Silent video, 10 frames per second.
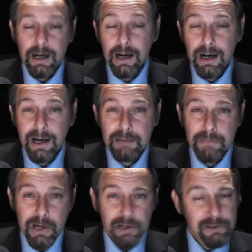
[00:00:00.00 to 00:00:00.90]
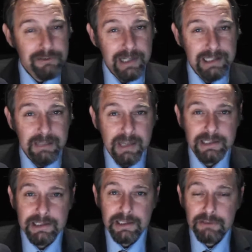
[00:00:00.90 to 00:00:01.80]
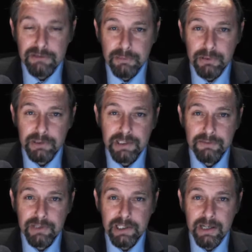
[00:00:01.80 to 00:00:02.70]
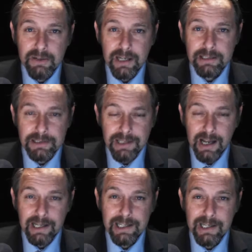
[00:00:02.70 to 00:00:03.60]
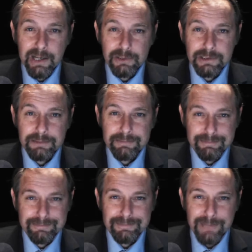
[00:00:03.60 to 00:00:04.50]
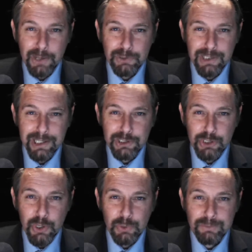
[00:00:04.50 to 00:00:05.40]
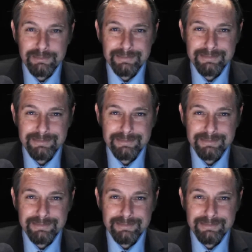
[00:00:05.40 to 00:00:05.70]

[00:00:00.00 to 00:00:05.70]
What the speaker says: I'm Rick Timmis, reporting for The Unit Nightly News. I'll see you soon.